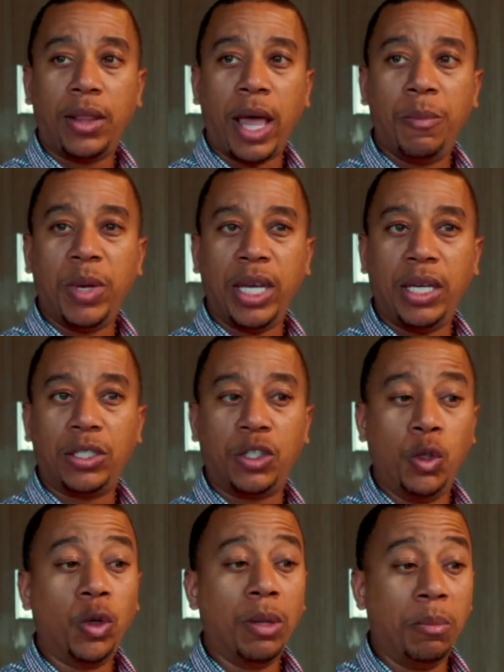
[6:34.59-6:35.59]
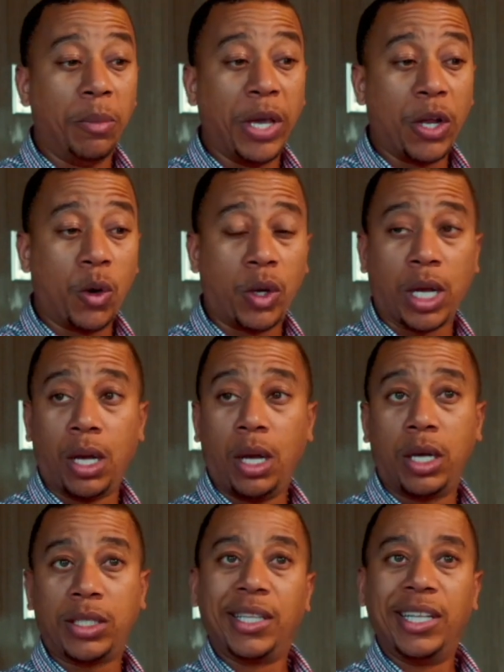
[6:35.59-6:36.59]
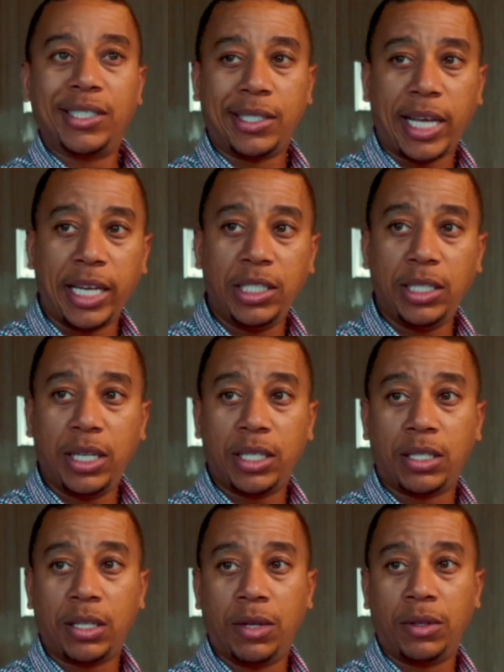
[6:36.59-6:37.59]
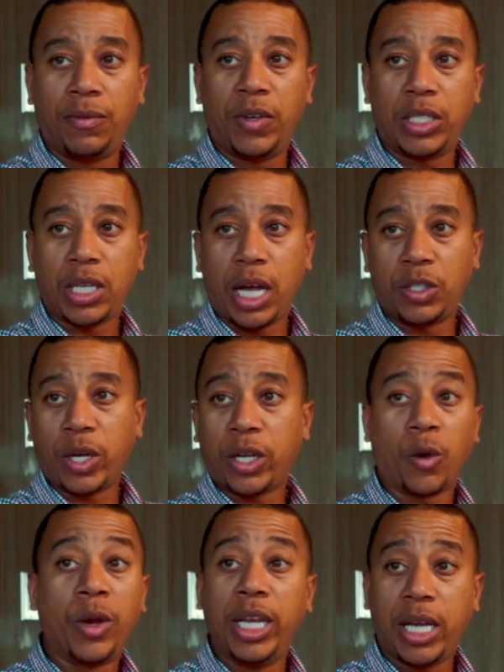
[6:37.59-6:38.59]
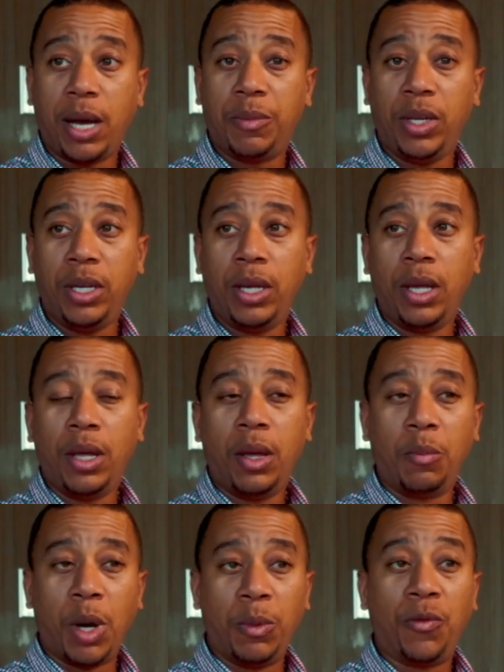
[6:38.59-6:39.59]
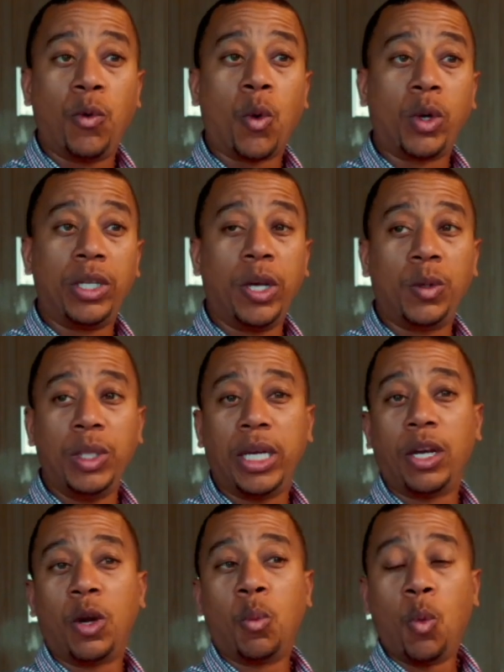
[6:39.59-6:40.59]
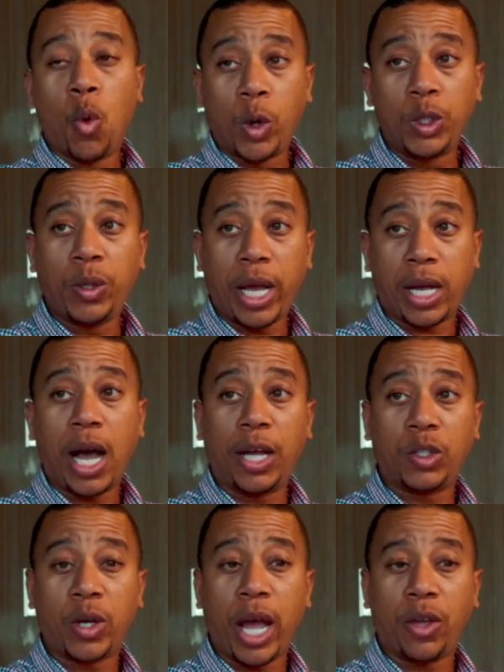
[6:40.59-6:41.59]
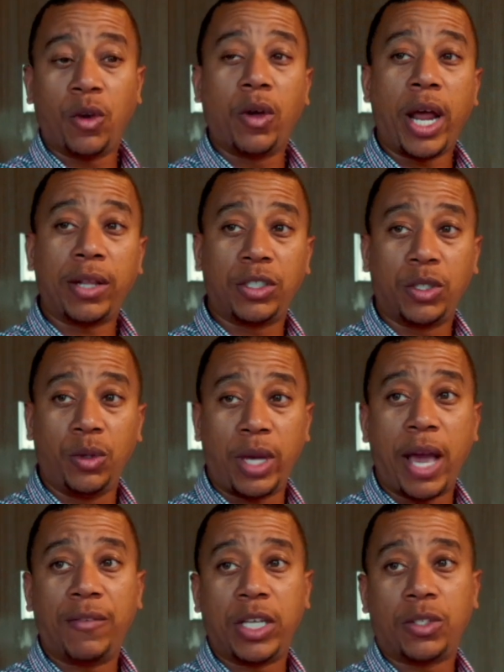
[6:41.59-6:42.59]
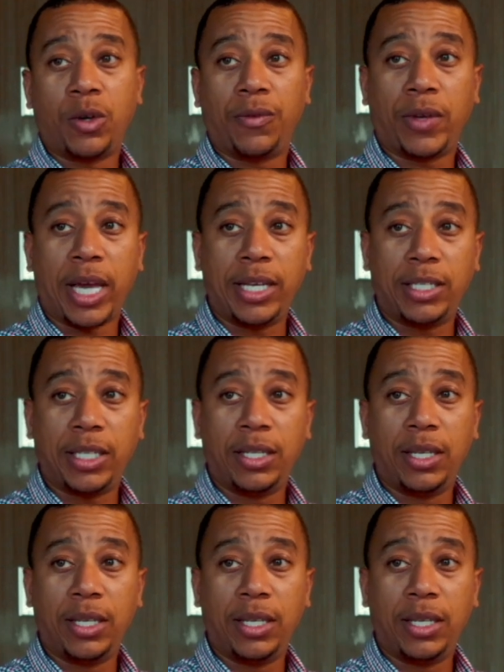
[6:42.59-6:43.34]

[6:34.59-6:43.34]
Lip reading: That means you can bid on a solicitation as a defense contractor or any company, but before DoD can award you that contract, you're going to have to show you have that certification.